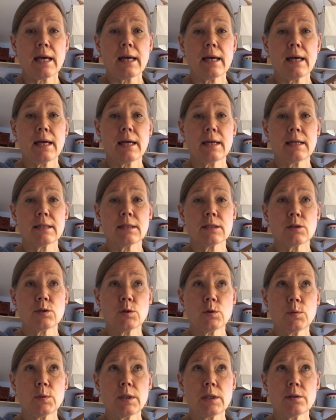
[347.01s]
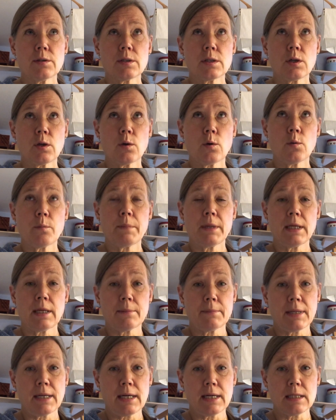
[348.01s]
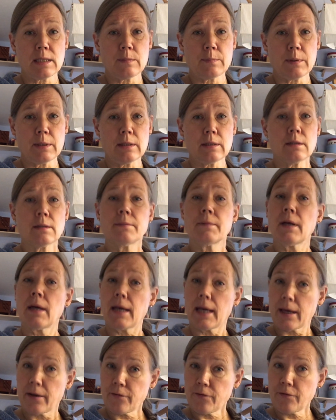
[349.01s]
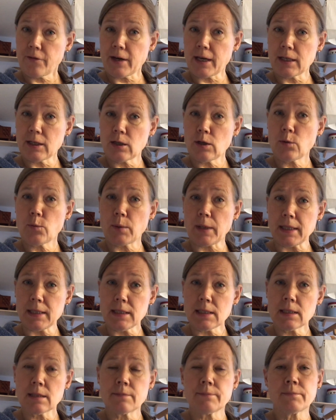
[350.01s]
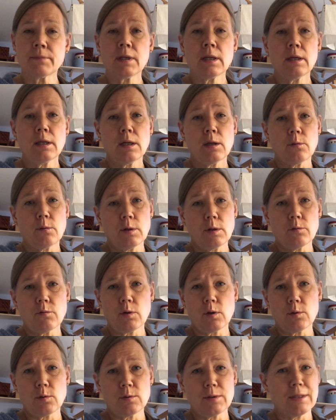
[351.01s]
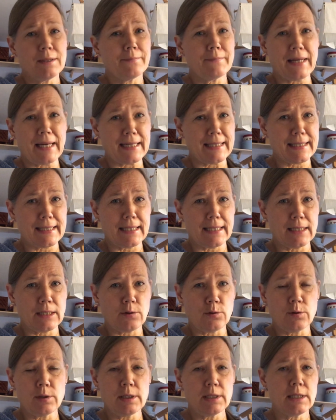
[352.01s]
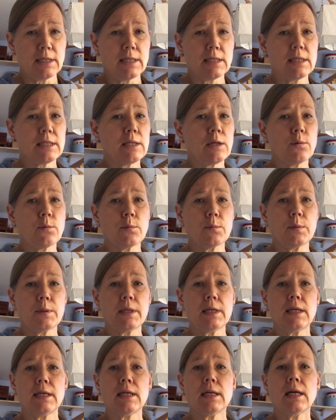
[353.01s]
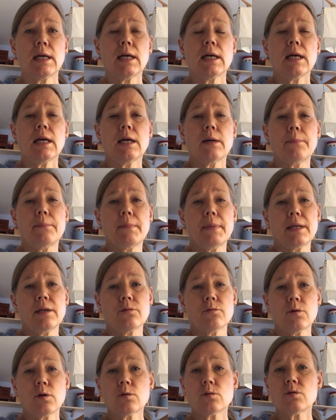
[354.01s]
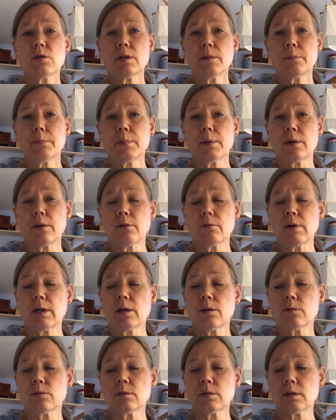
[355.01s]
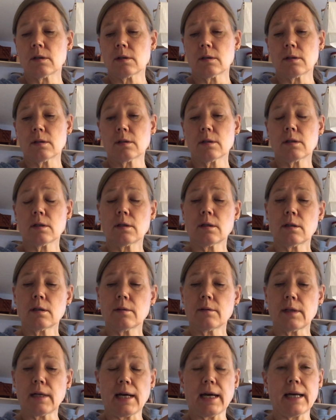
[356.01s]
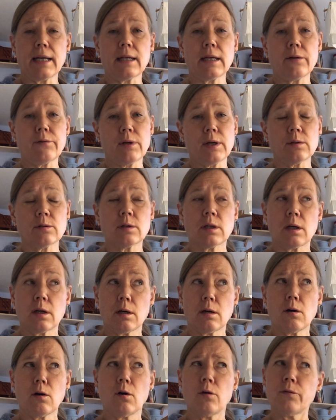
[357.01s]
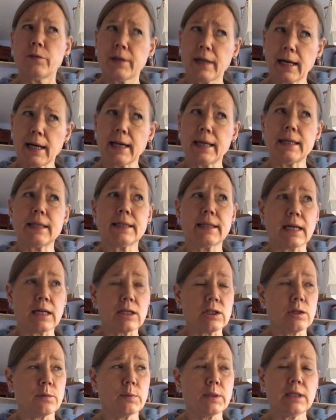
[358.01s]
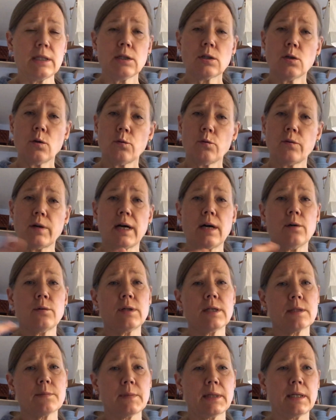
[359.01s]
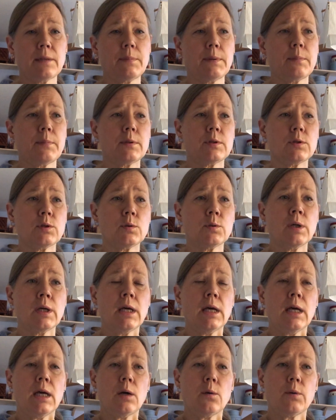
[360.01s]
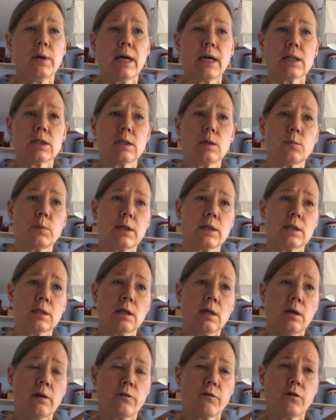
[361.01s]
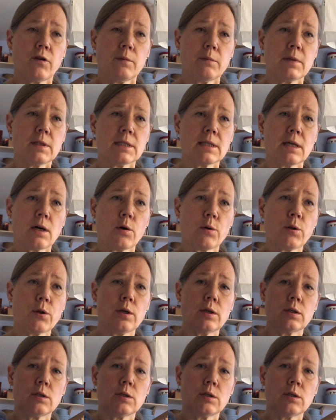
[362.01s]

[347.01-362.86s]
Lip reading: and 2 years ago me and my husband finally went. We rode Icelandic horses, we made a road trip around on the island actually. We didn't go around as many people do, we actually went from the south